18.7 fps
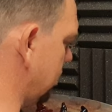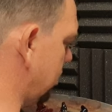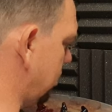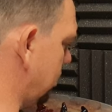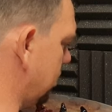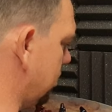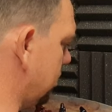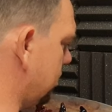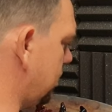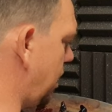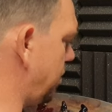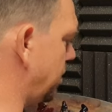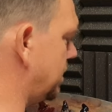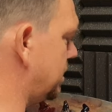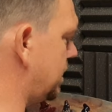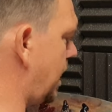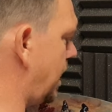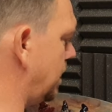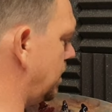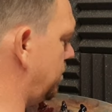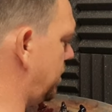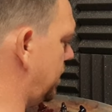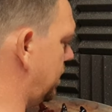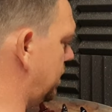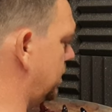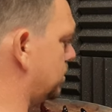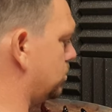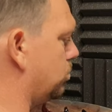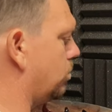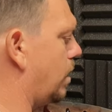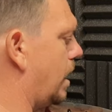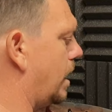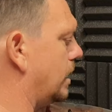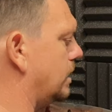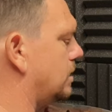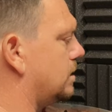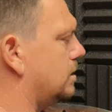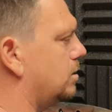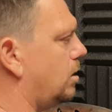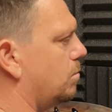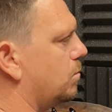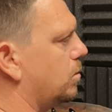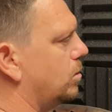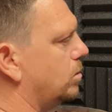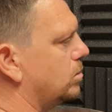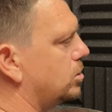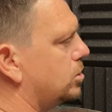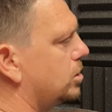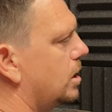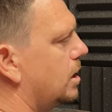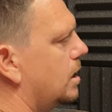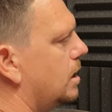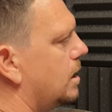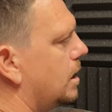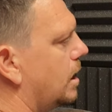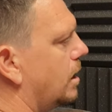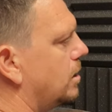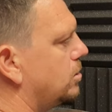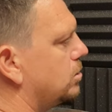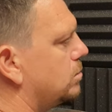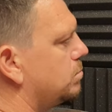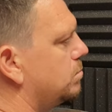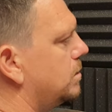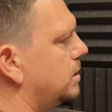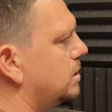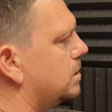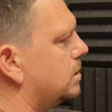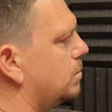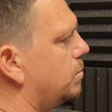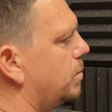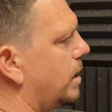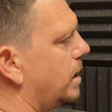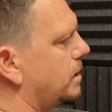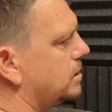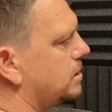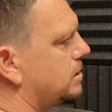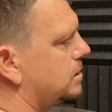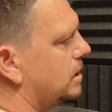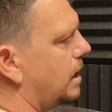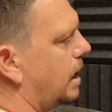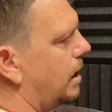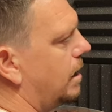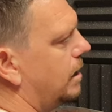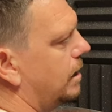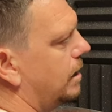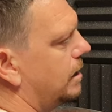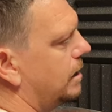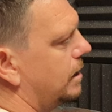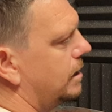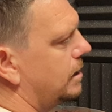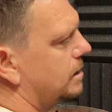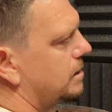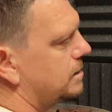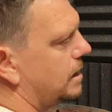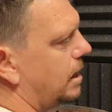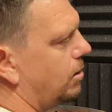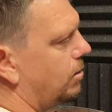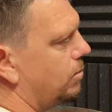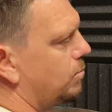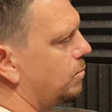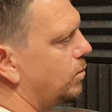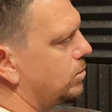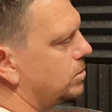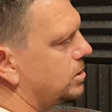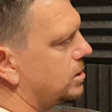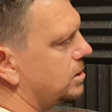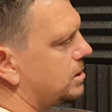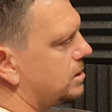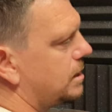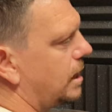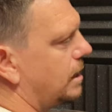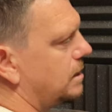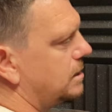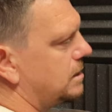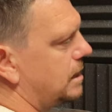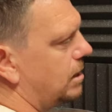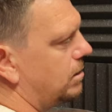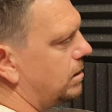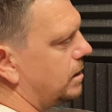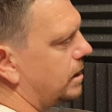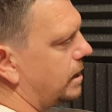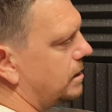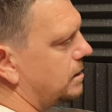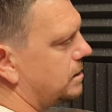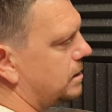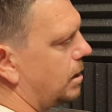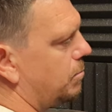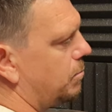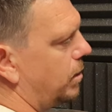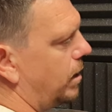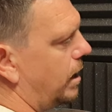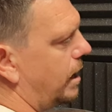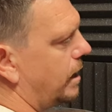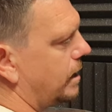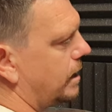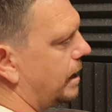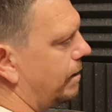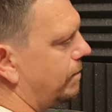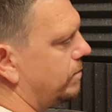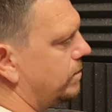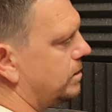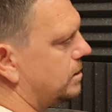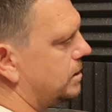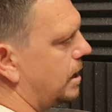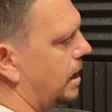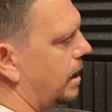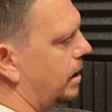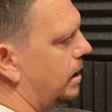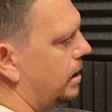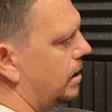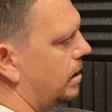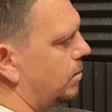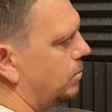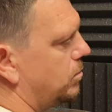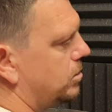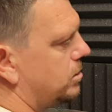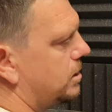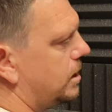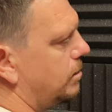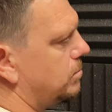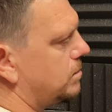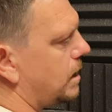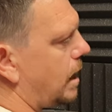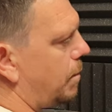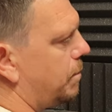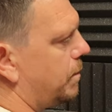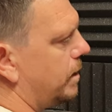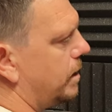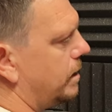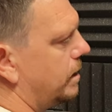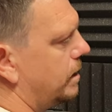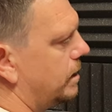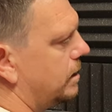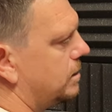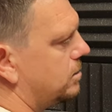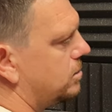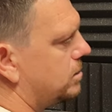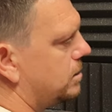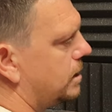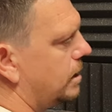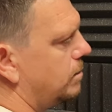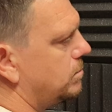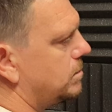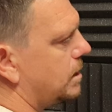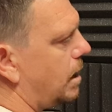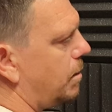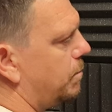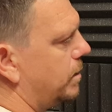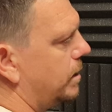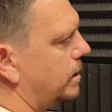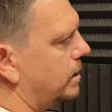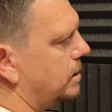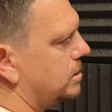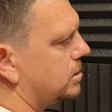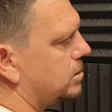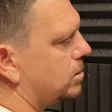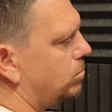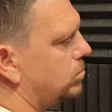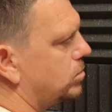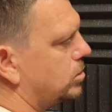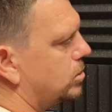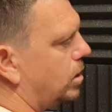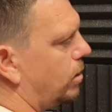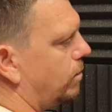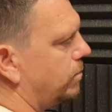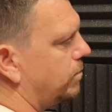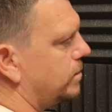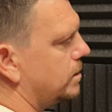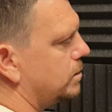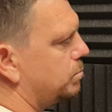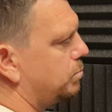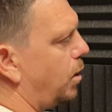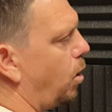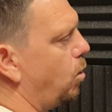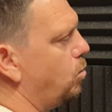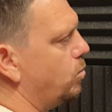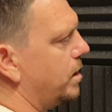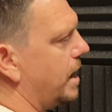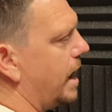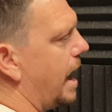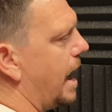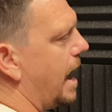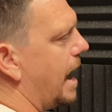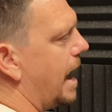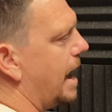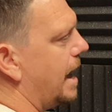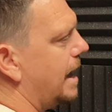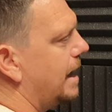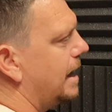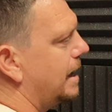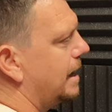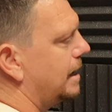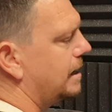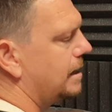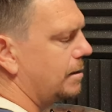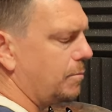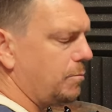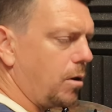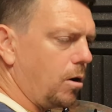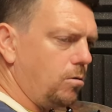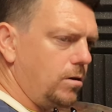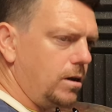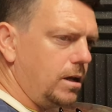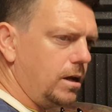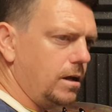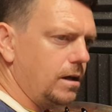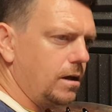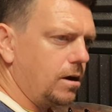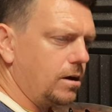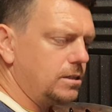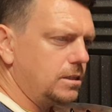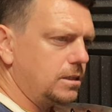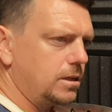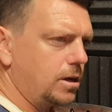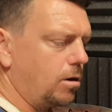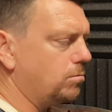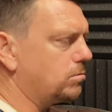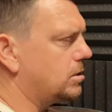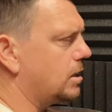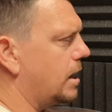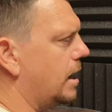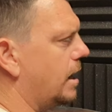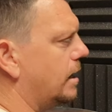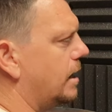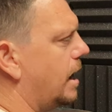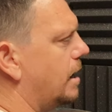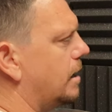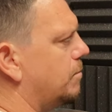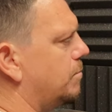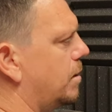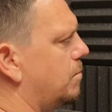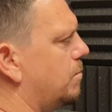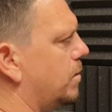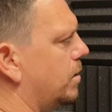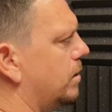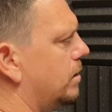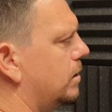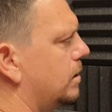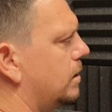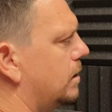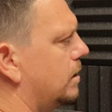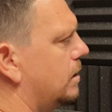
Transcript: I'm going to grab a tiny bit of this white, not much, and just mist the base. See how, see how much it stands out against that black canvas there. Just keep tapping, just keep tapping. It's so soft. It's pony hair. Pony? Or is it goat hair? I can't remember.